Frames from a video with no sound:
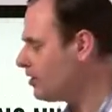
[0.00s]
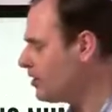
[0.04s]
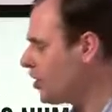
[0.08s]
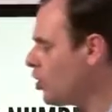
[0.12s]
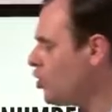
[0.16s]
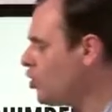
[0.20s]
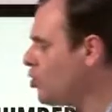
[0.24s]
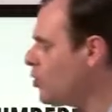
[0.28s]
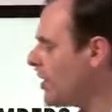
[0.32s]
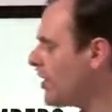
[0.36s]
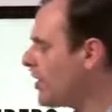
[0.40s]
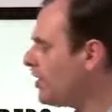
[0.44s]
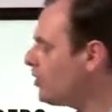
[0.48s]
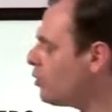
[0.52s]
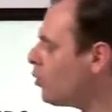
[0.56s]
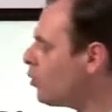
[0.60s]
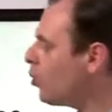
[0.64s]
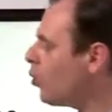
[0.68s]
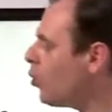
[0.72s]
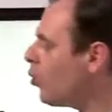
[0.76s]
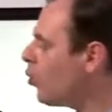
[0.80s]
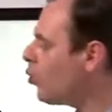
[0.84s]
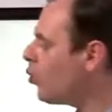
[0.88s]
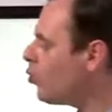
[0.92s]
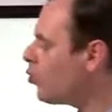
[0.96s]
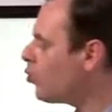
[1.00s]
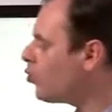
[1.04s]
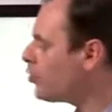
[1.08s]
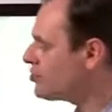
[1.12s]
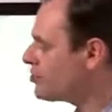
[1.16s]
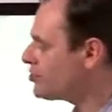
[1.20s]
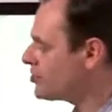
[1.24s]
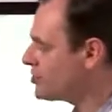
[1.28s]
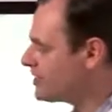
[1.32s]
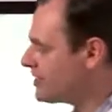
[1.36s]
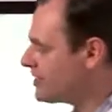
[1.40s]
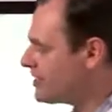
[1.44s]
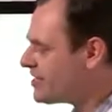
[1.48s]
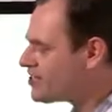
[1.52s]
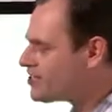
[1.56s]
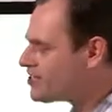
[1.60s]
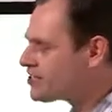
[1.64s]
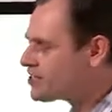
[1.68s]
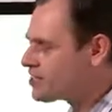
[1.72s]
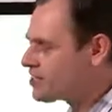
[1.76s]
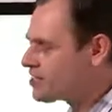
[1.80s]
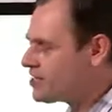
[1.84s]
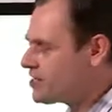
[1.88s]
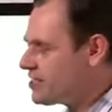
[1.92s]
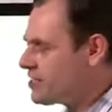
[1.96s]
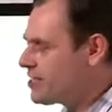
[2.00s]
OL, ordered list,